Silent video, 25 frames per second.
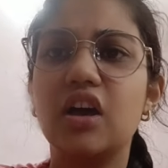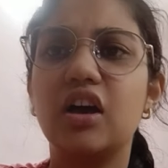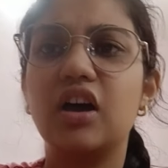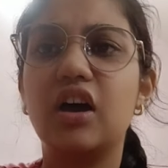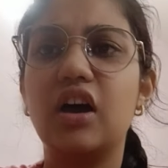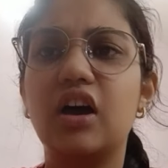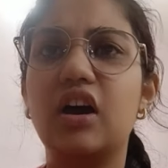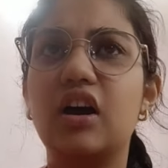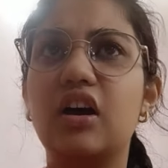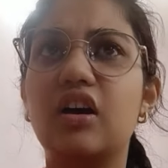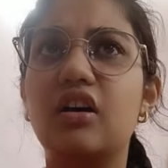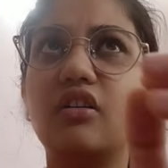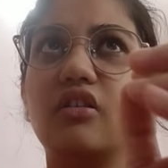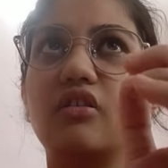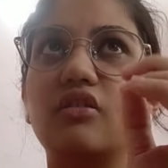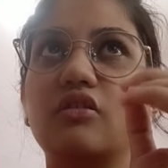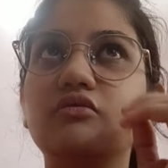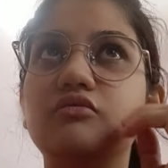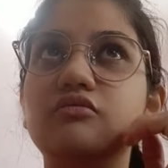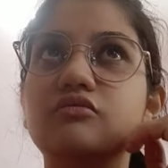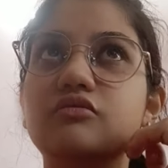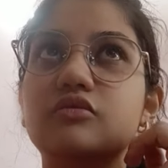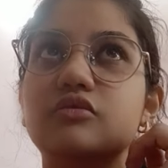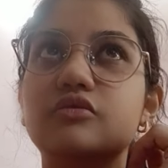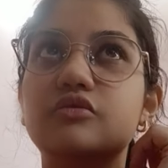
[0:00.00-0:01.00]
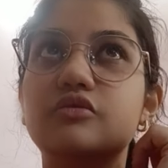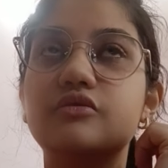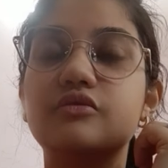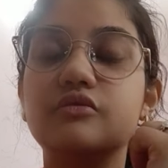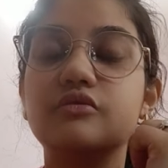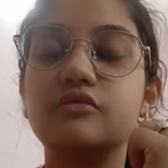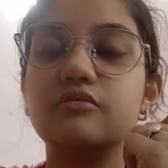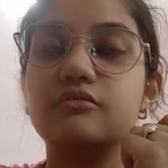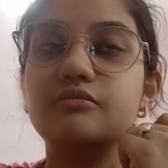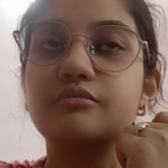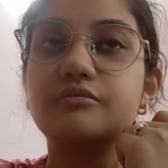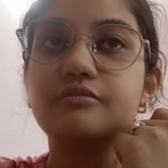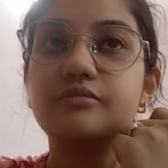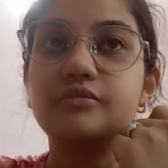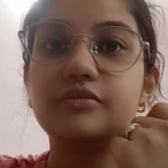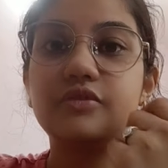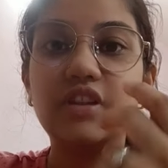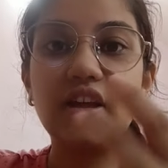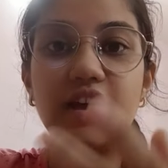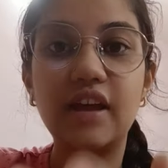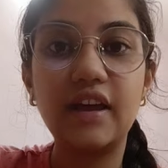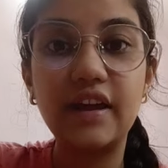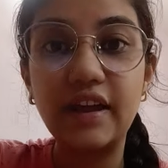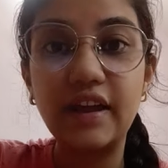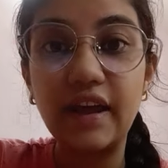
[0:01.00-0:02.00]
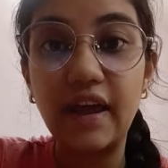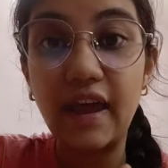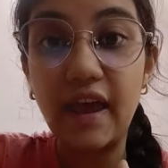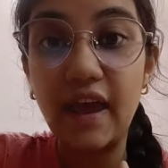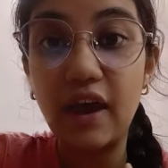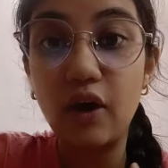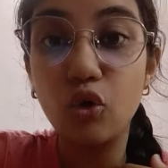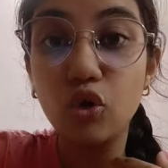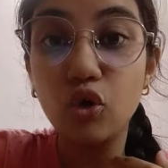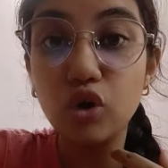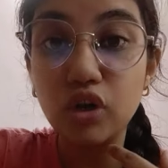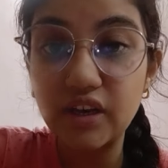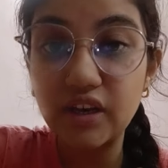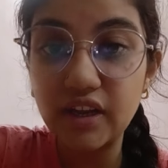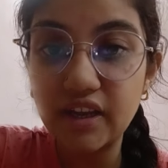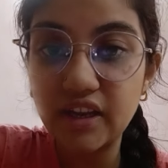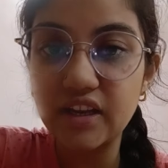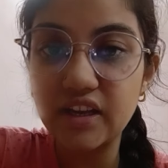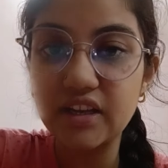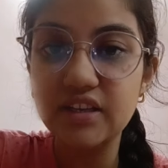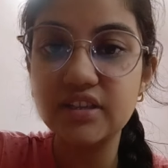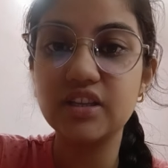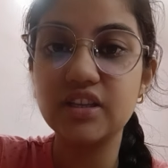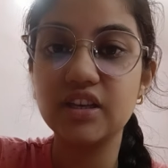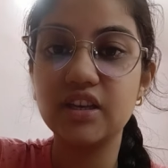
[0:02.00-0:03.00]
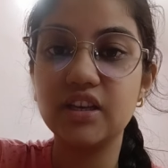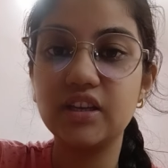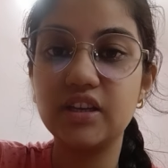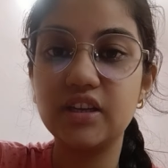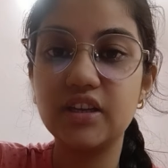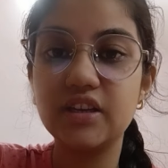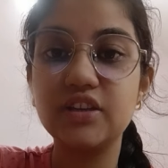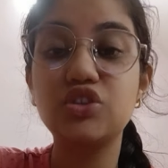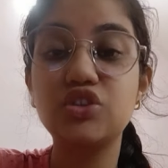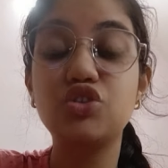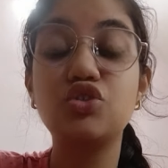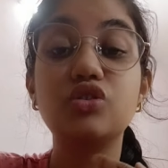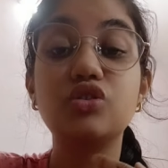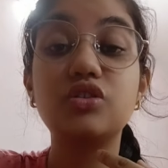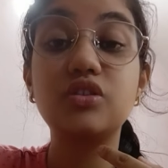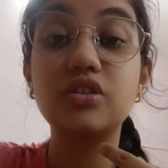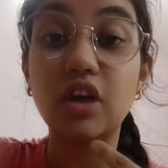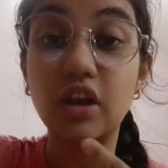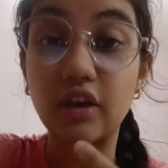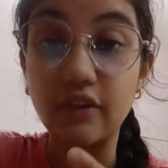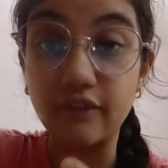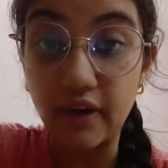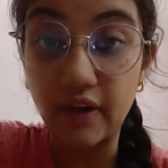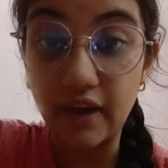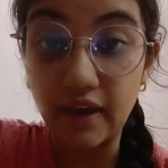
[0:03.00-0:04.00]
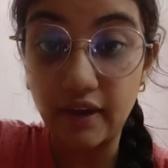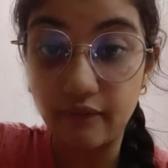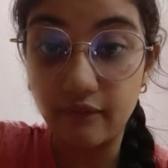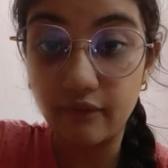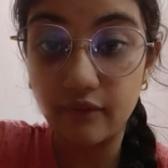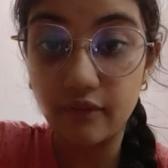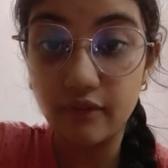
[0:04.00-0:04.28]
Um, the only reason is to survive,